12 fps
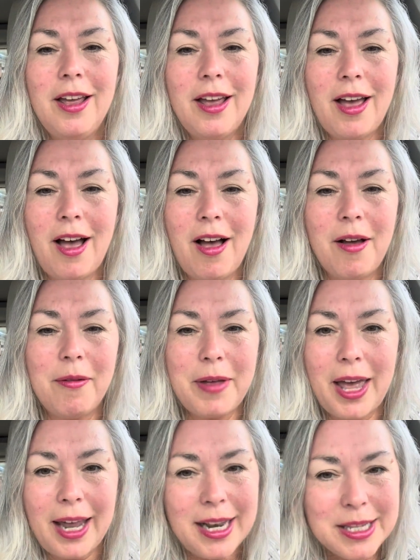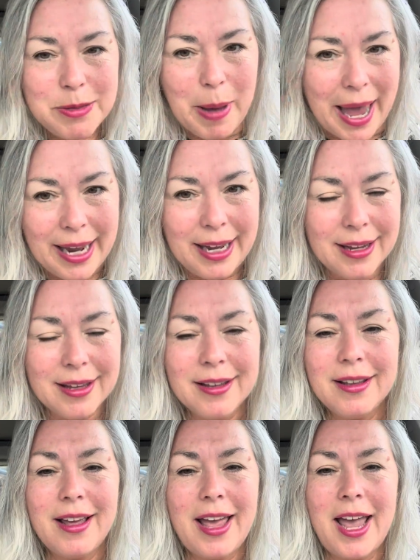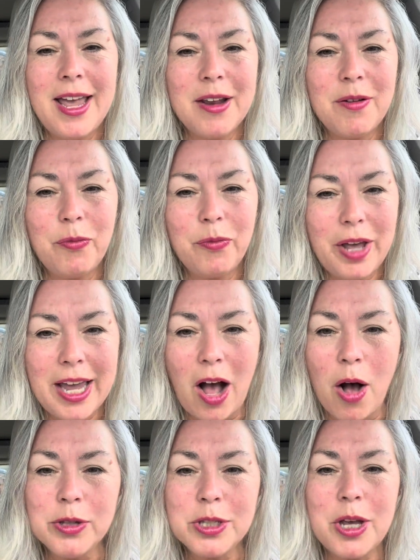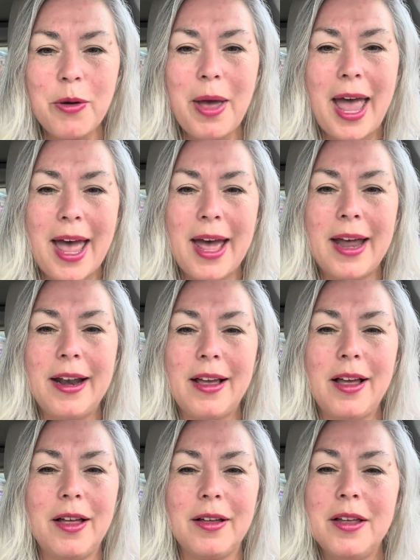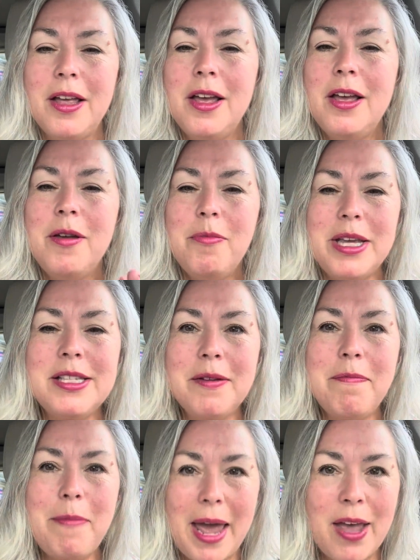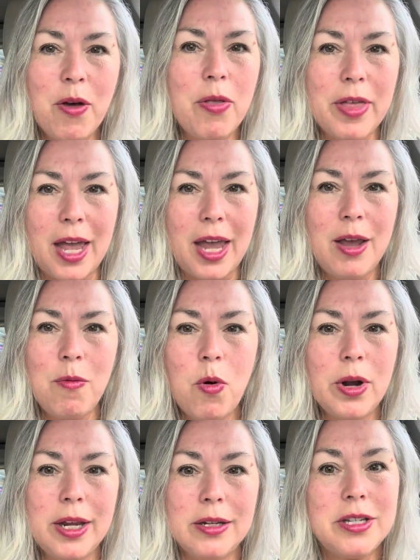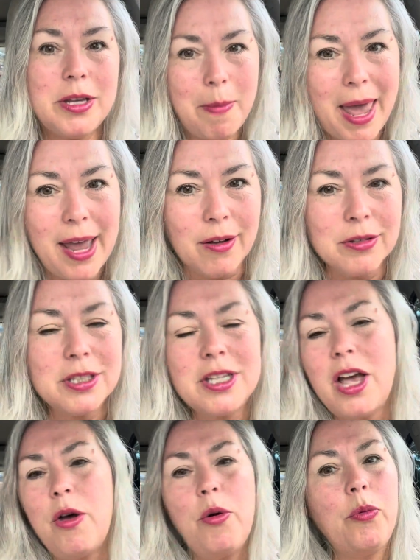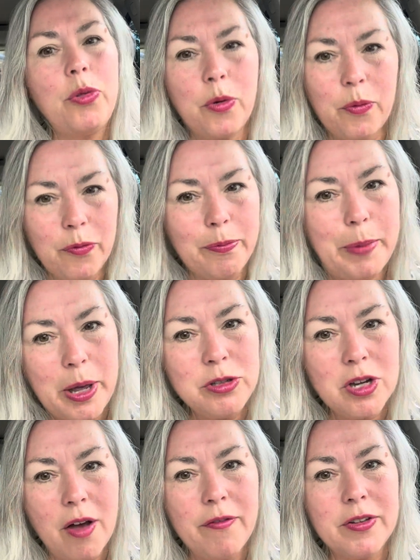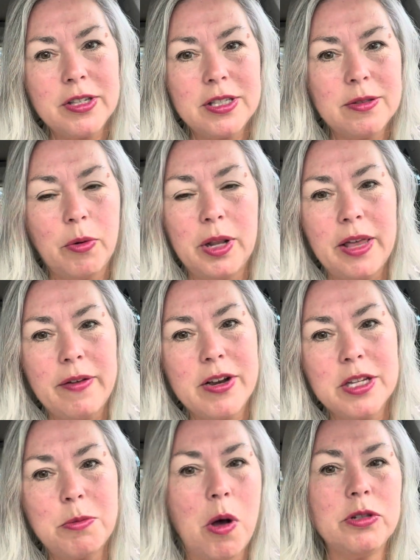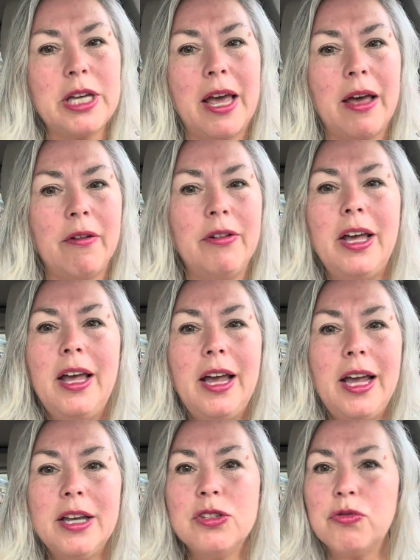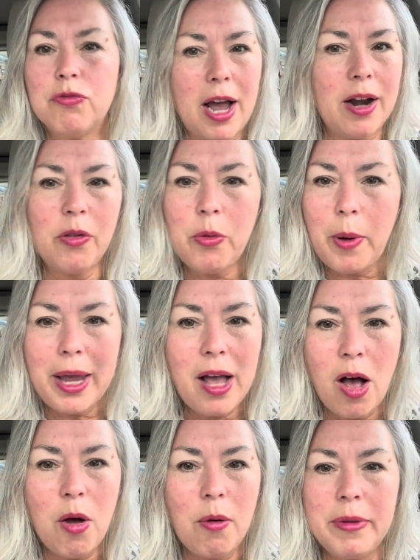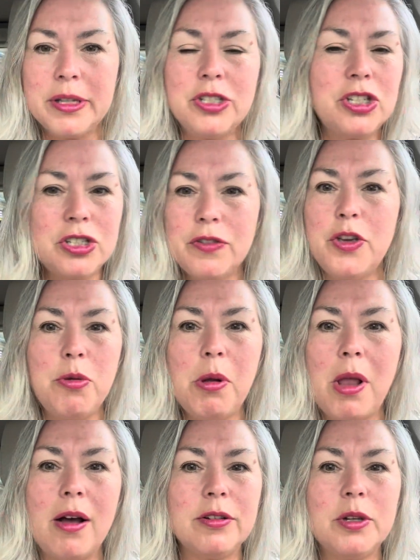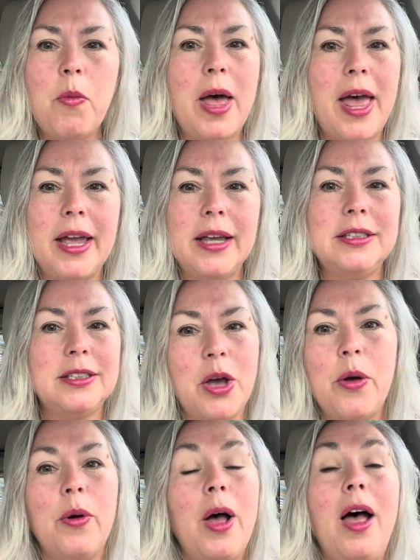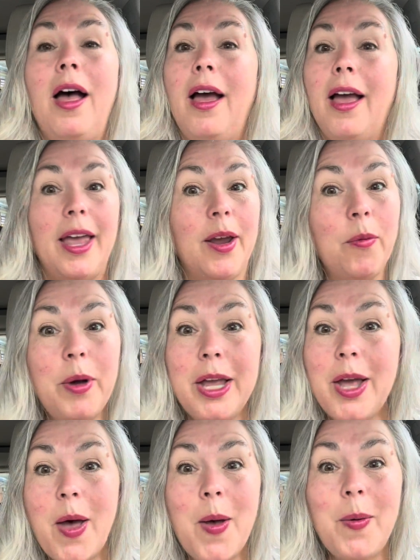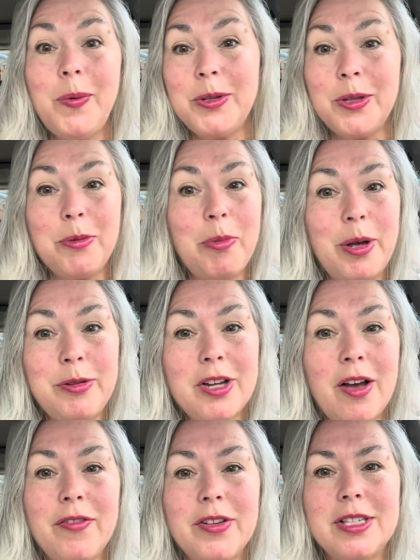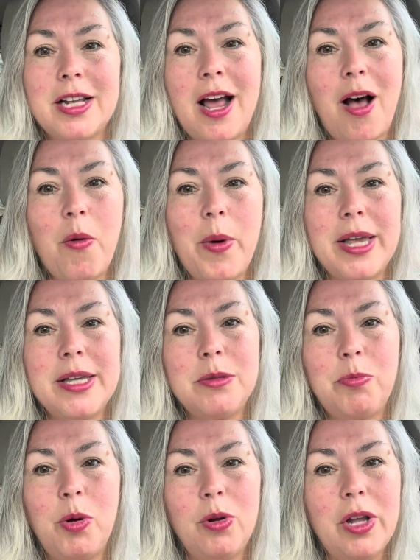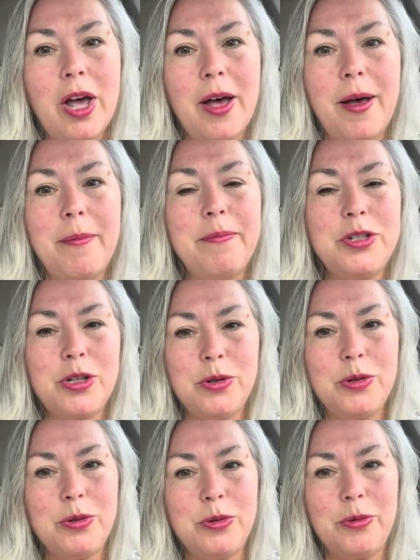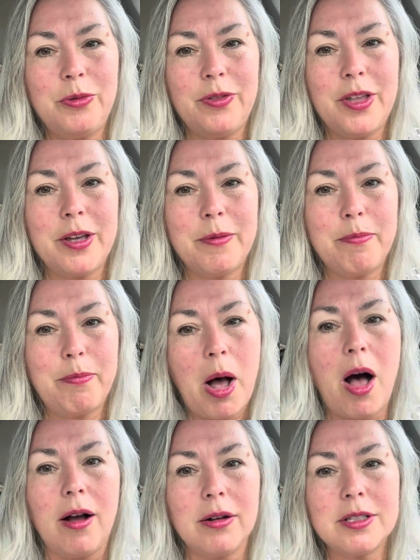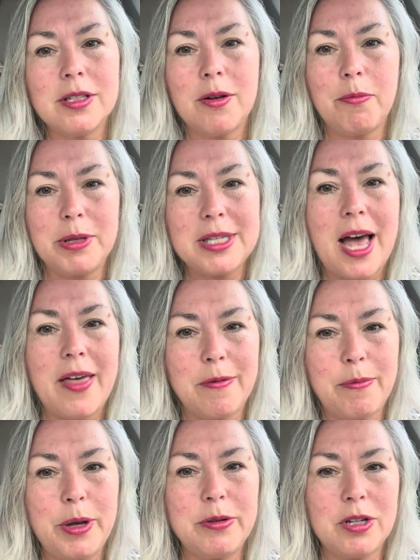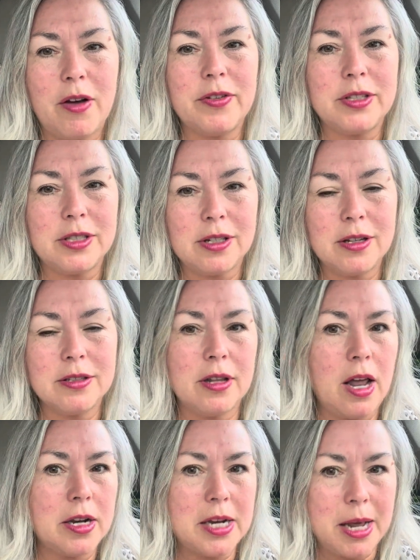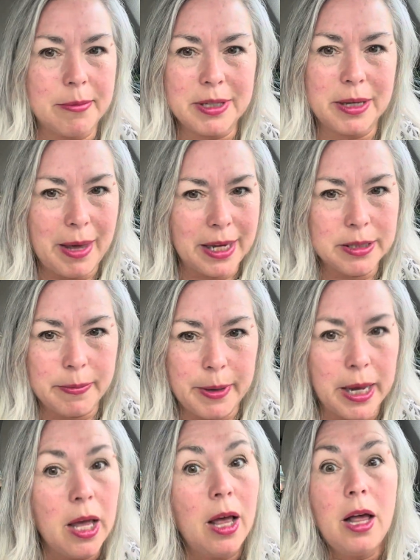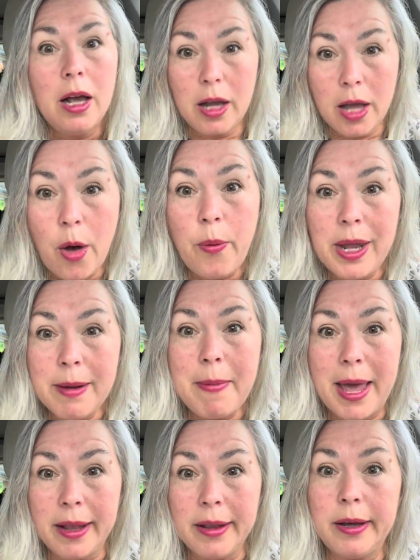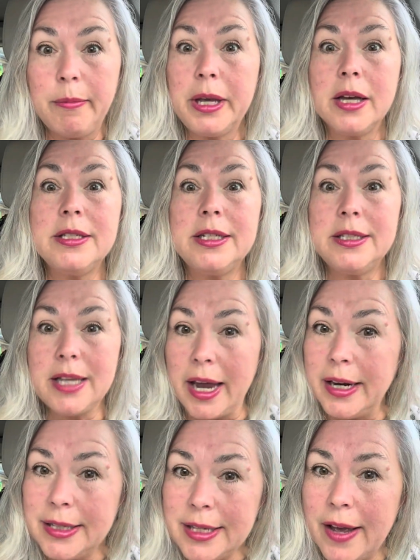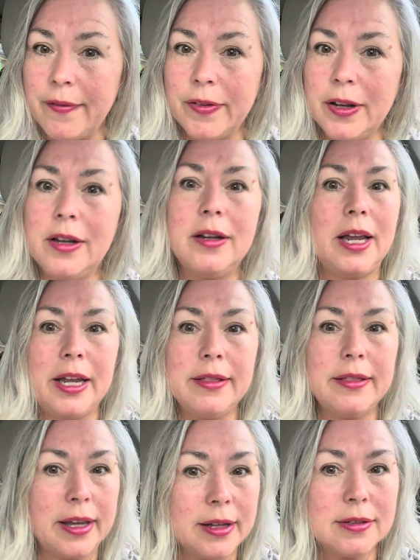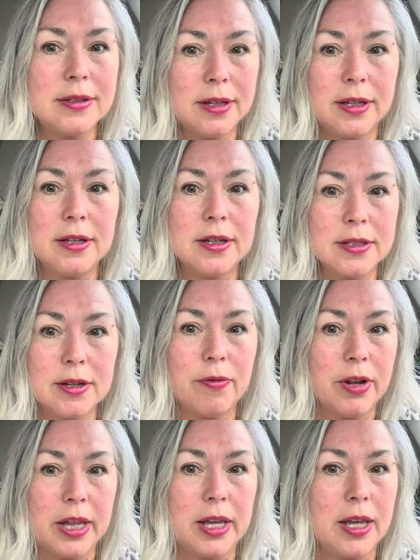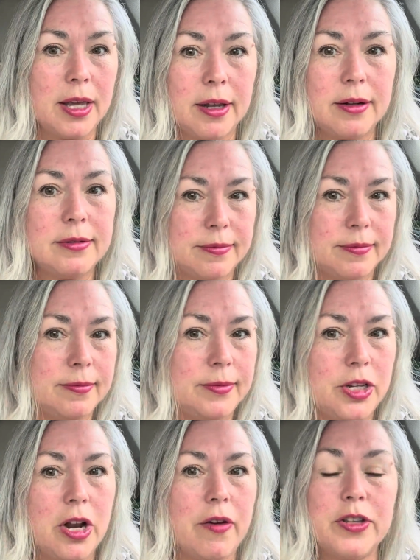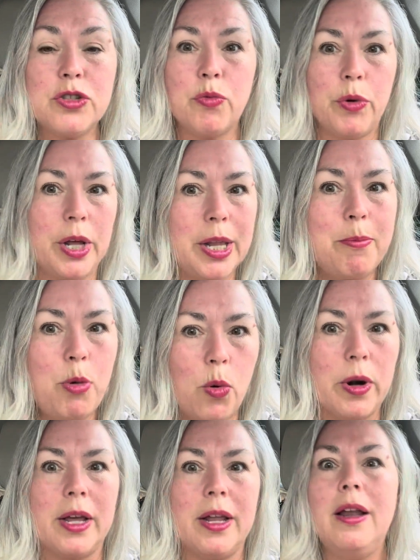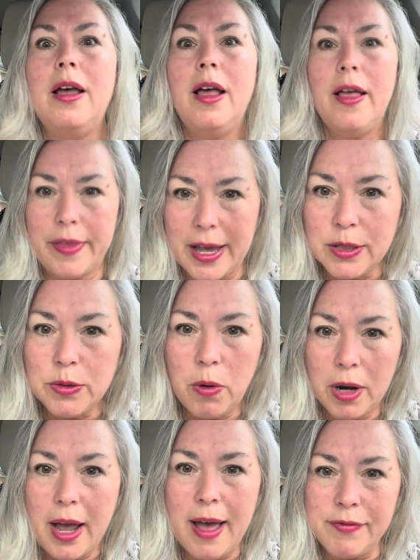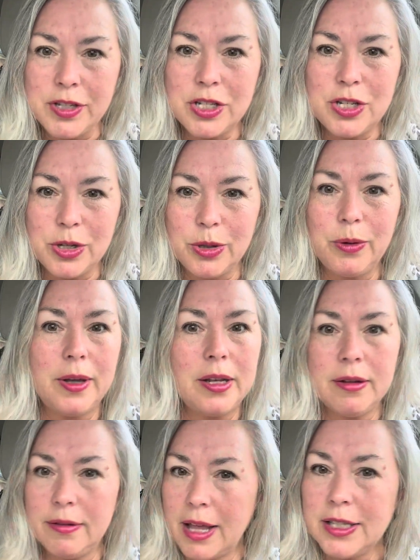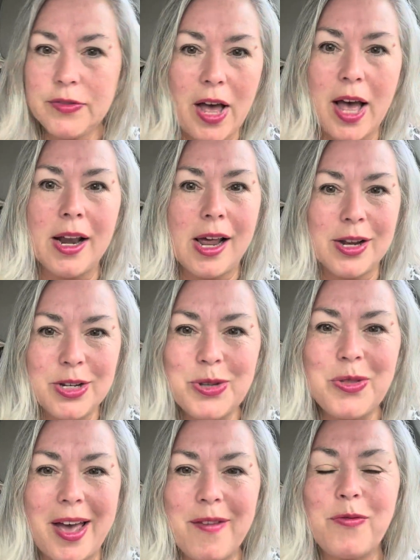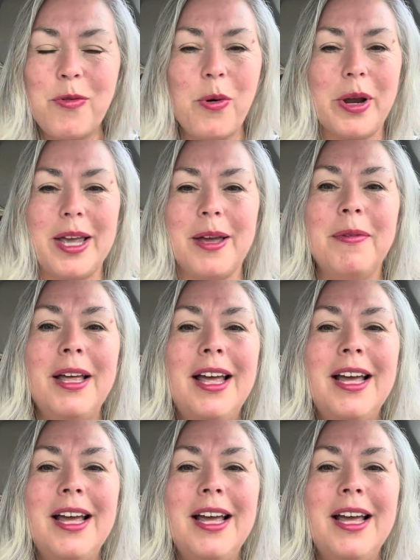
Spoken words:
at his bank, and he also had a piece of mail that he wanted to mail. So the post office, we live in a small town, is right on the way home. It's just a few blocks away. So here we go to the post office, and I always pull up to the box beside the post office because a lot of times he makes me go in and mail it because he's 87 and he thinks it doesn't really get, you know, if it's real important, that's what I have to do. And that's fine. I do that for him.